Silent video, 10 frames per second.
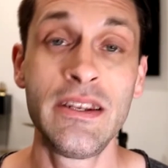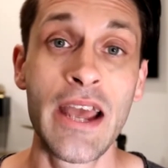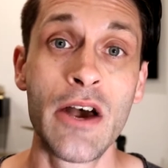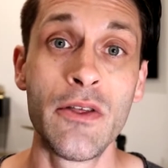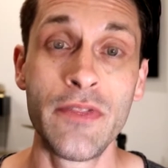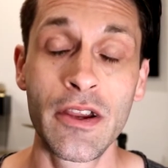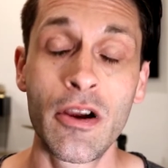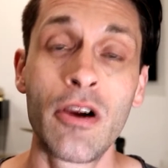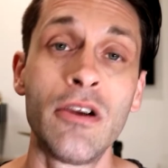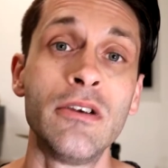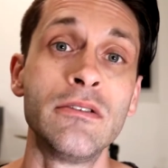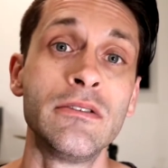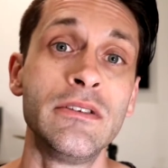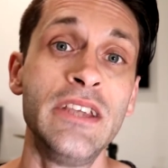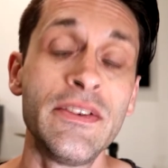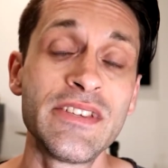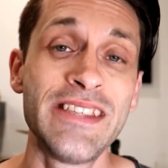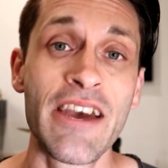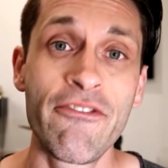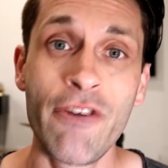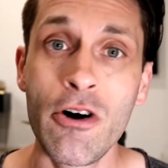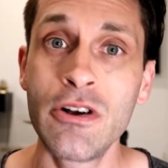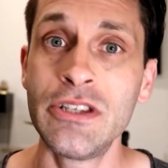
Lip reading: Now, there are gifts that fall